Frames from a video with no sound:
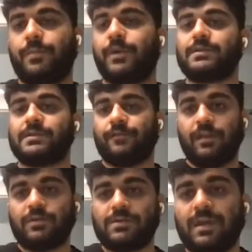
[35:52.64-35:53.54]
because when
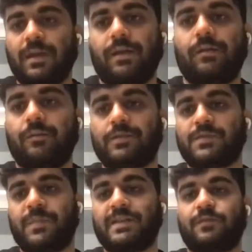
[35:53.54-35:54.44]
you say
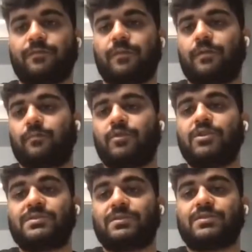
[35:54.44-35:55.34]

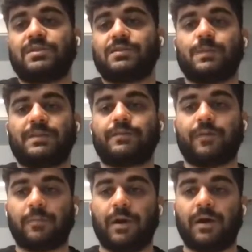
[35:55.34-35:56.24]
researching a
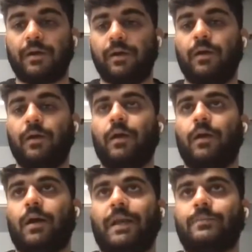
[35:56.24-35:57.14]
specific market,
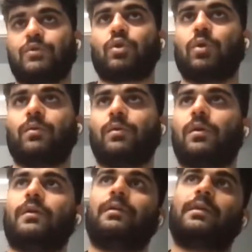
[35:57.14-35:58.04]
I am sure you're
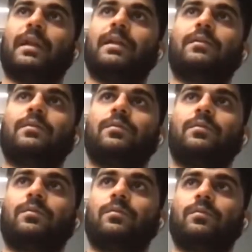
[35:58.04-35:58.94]
not trying
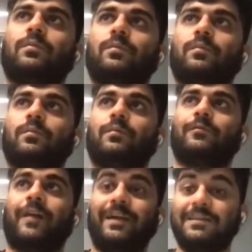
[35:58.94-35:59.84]
to
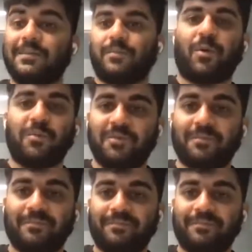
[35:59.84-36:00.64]
find the problem.